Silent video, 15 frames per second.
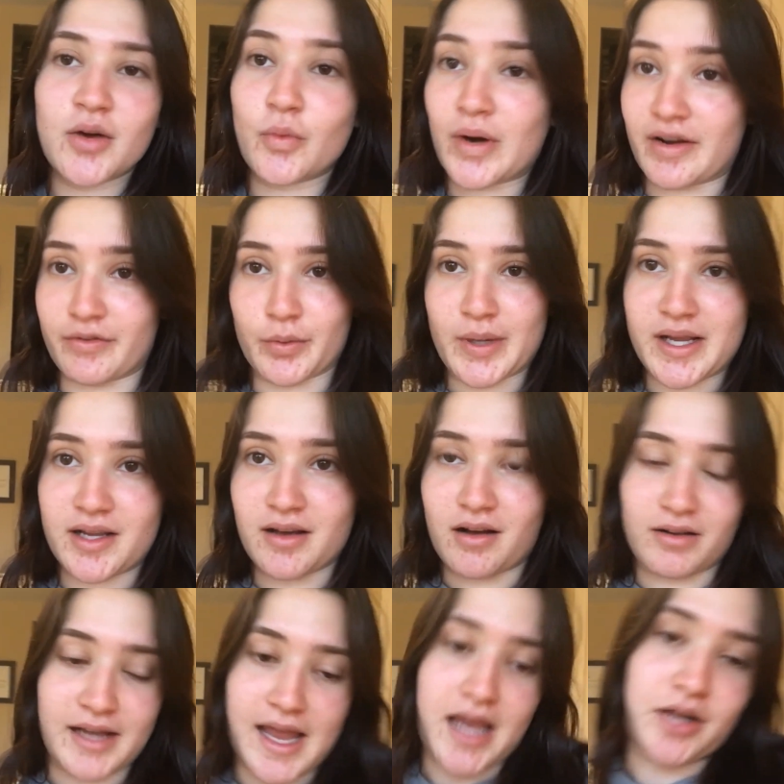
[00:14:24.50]
whenever we
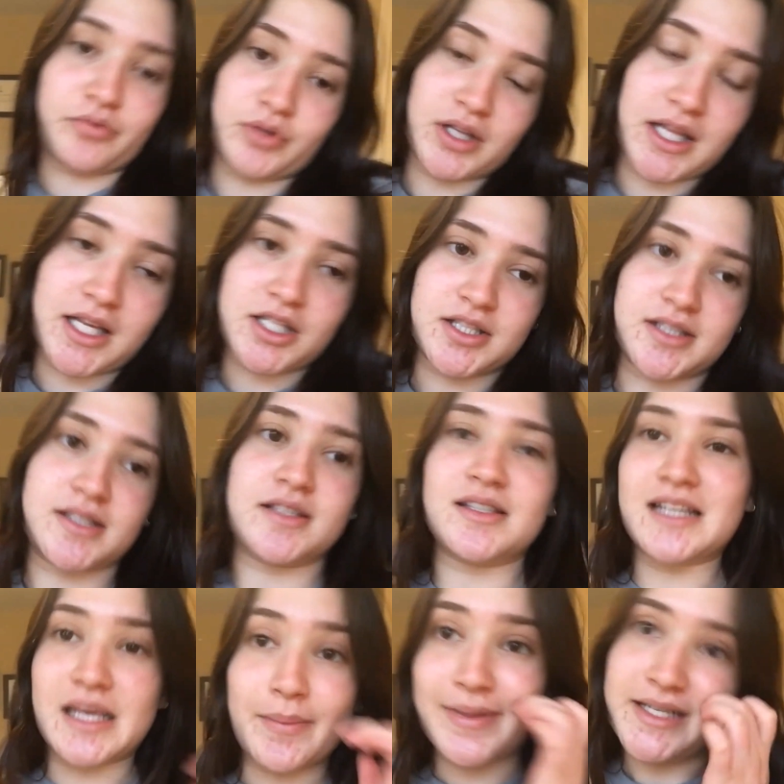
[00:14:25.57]
all can, really, just
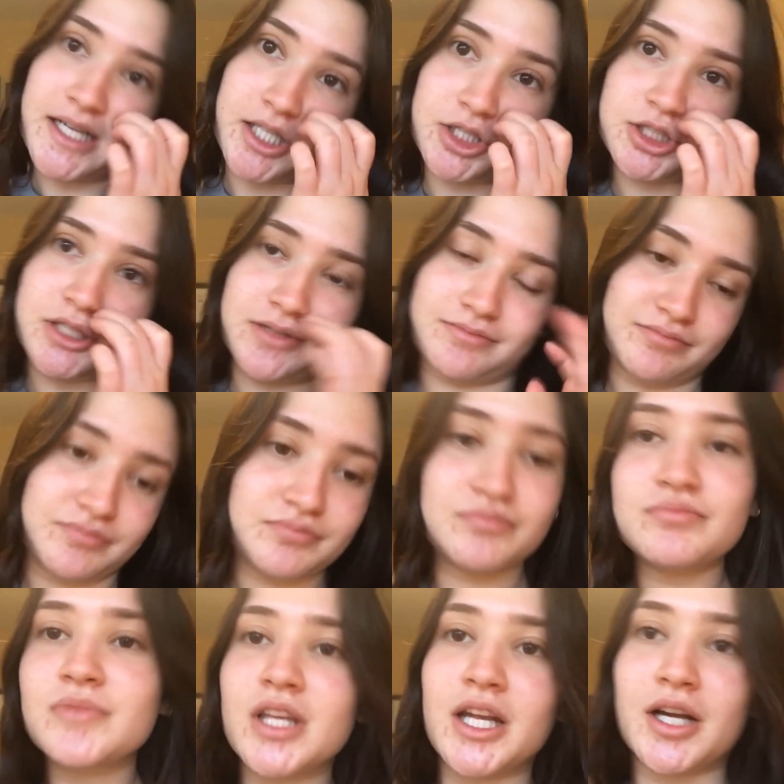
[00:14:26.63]
to keep in touch and,
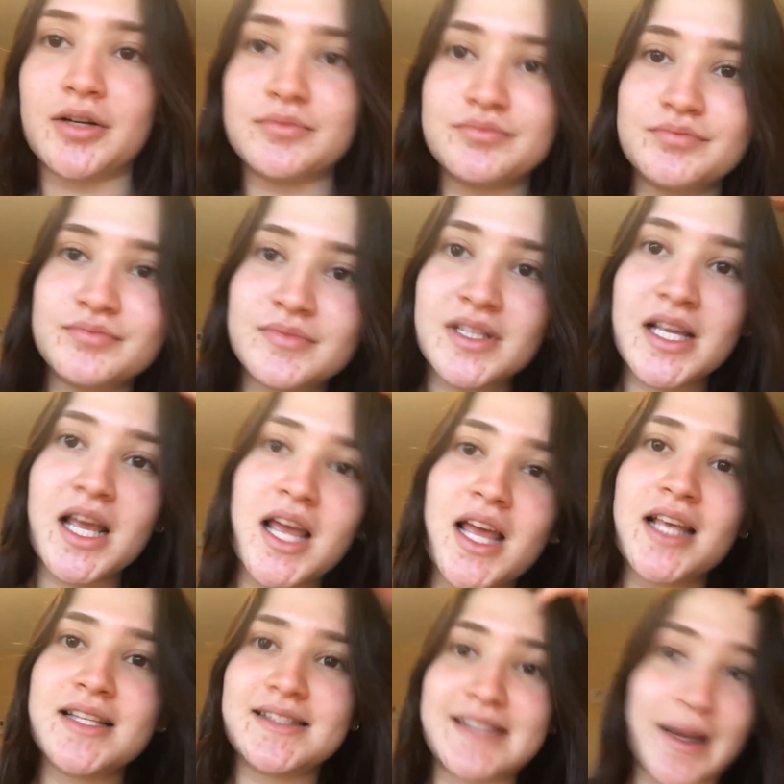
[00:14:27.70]
you know,
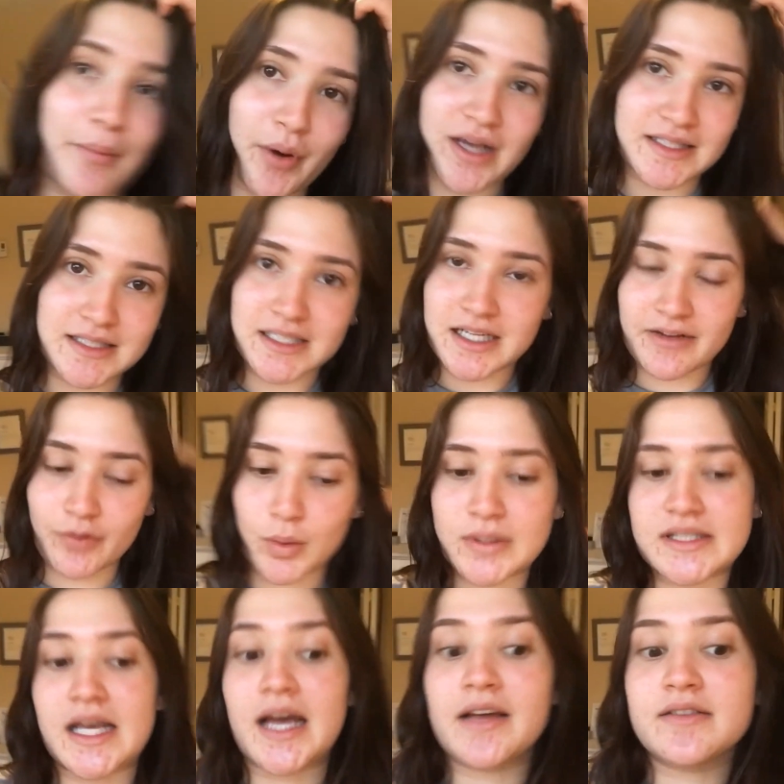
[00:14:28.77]
stay present in
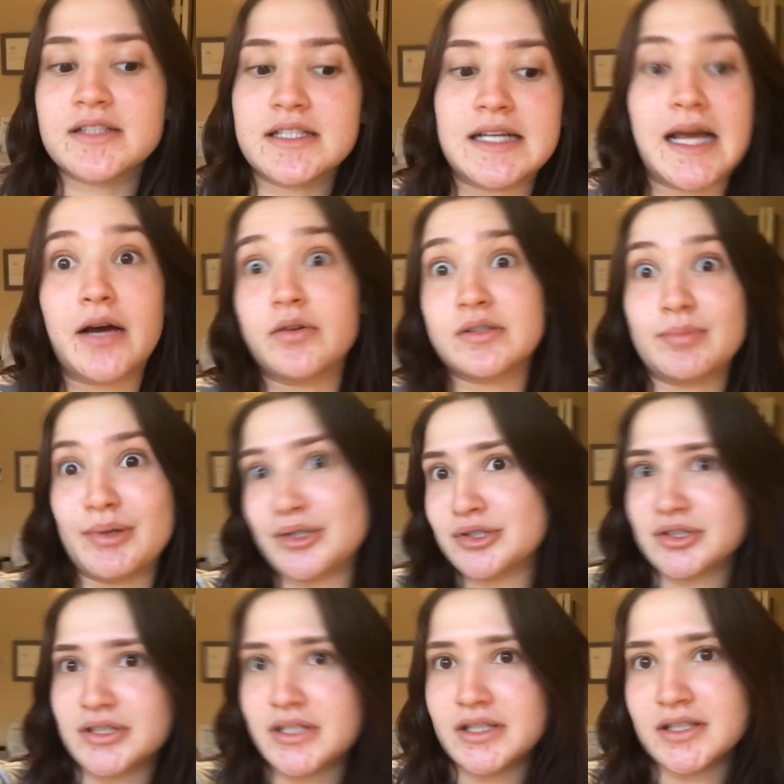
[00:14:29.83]
everyone's lives. And now,
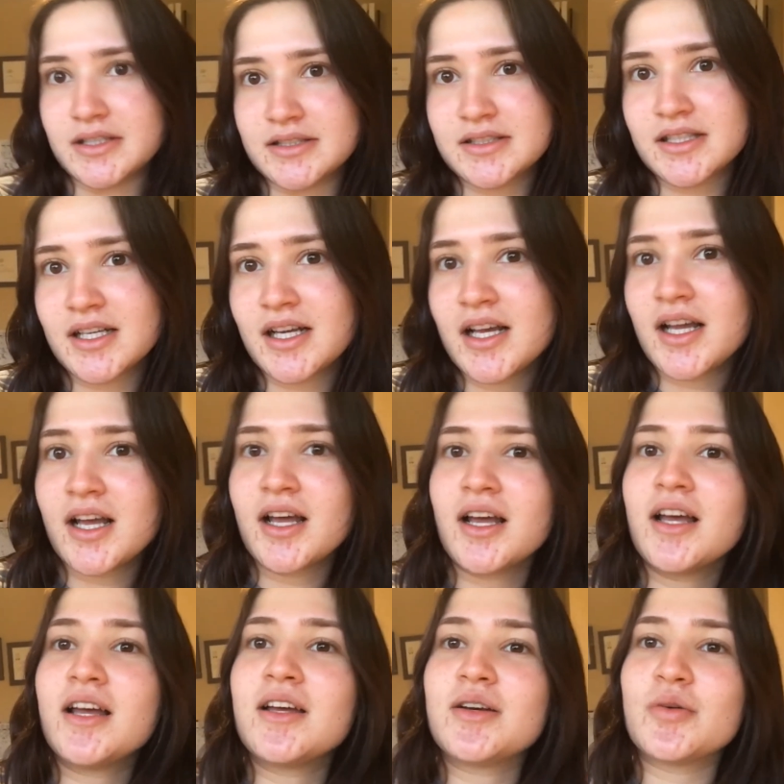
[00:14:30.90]
especially in this
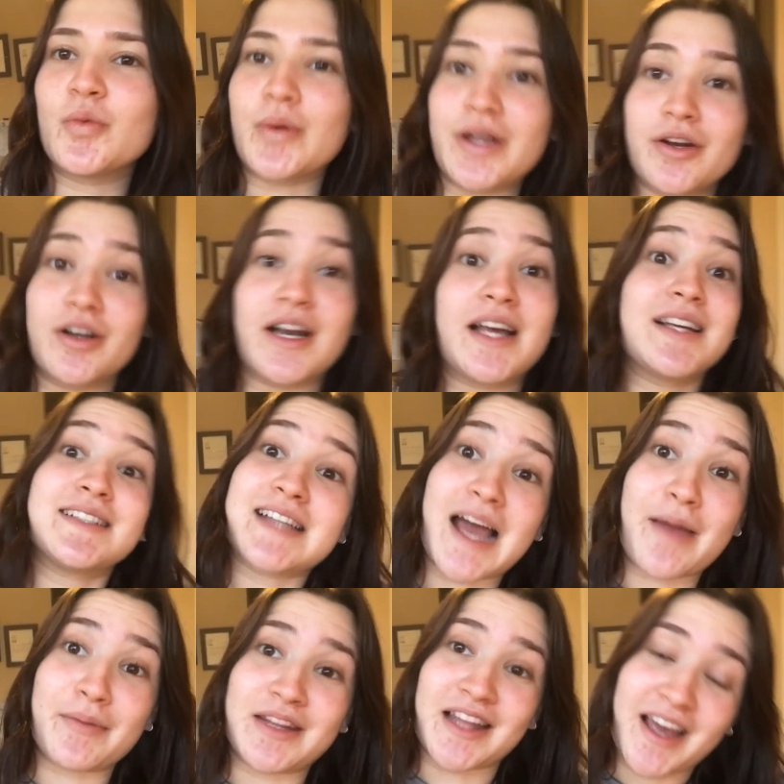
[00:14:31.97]
weird
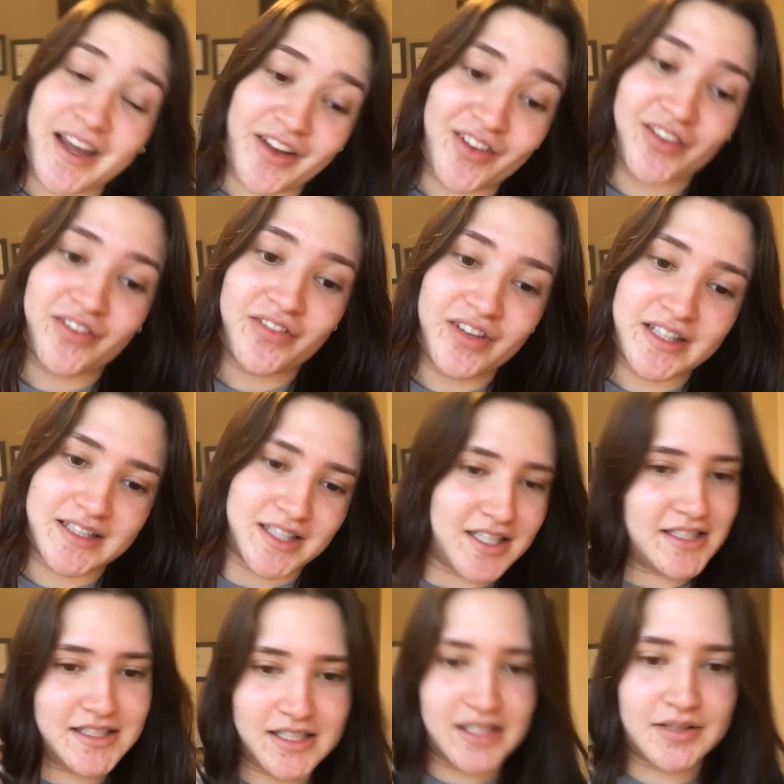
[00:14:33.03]
time in life, it's
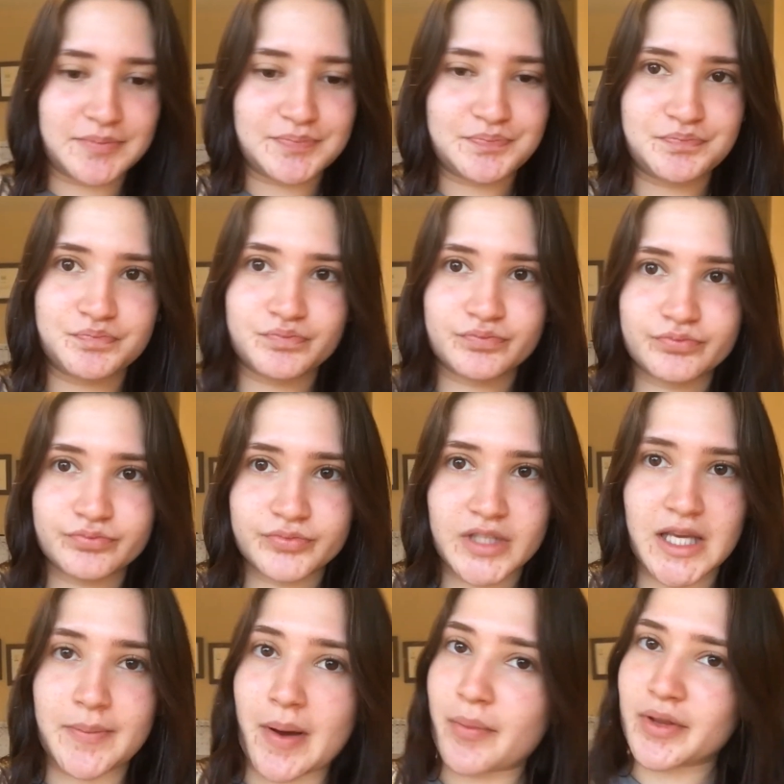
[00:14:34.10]
good to
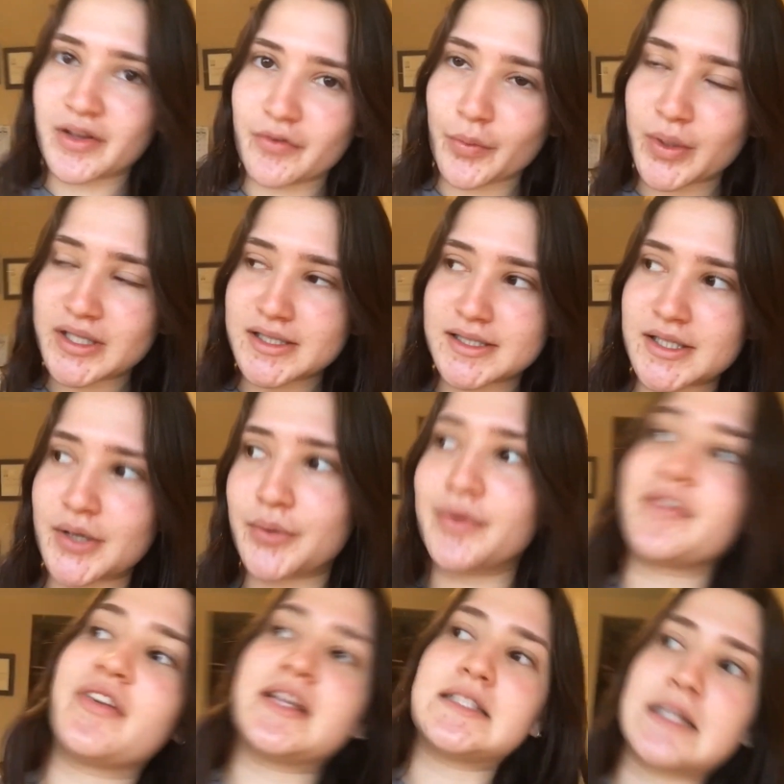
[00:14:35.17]
keep up with everyone. So
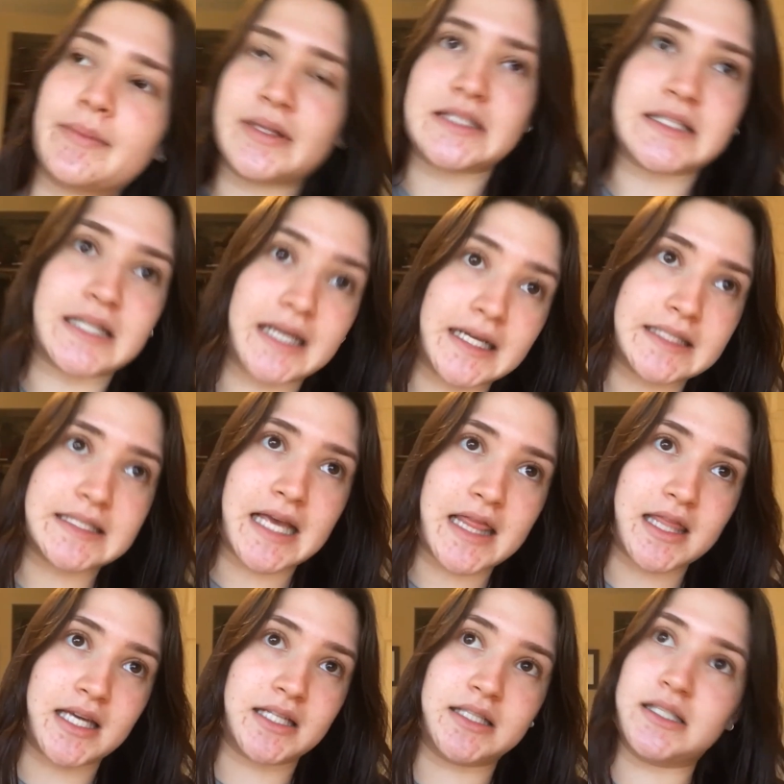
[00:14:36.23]
we're FaceTiming tonight,
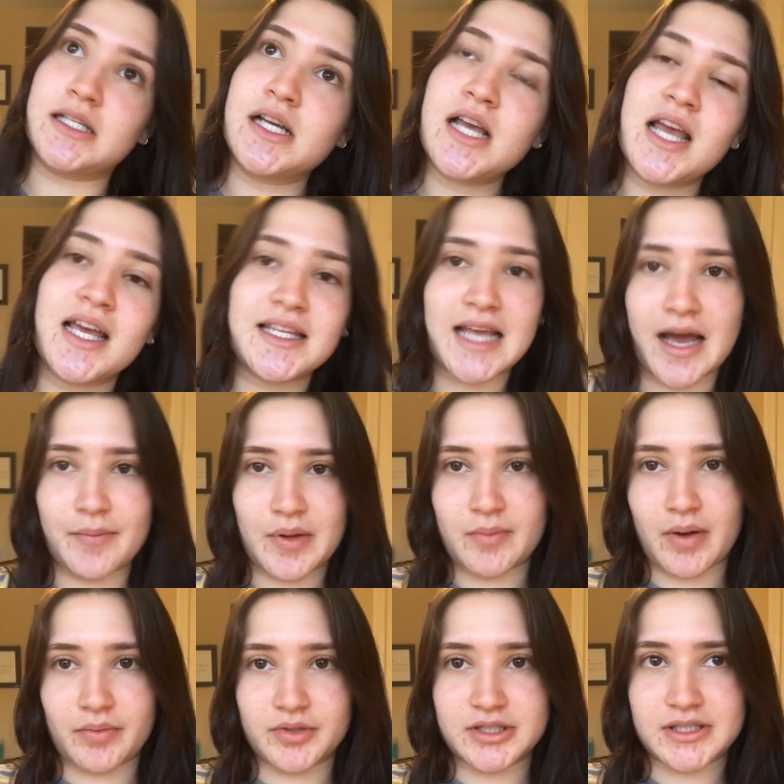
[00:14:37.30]
and then yeah, me
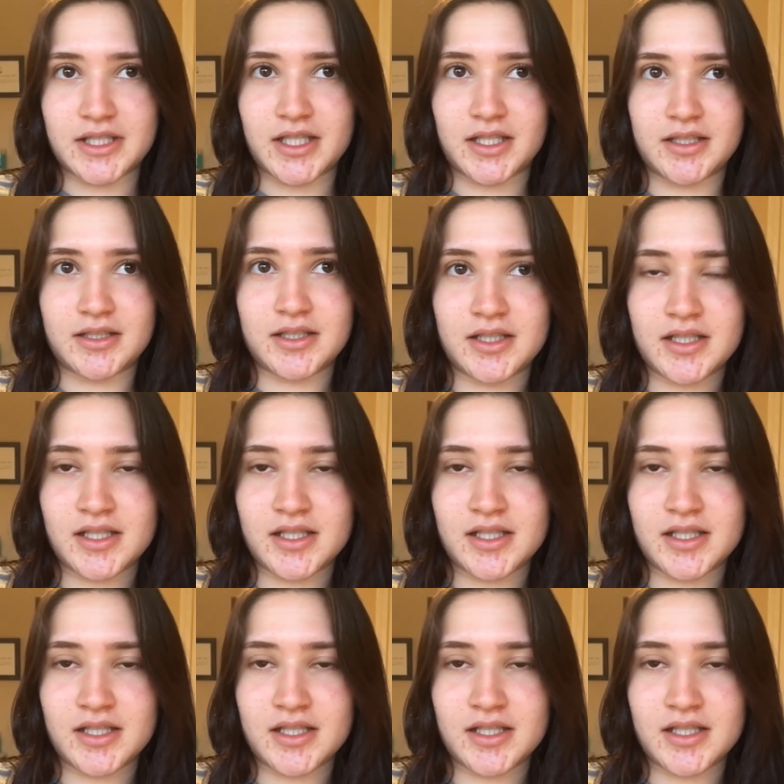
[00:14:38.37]
and Mom are just gonna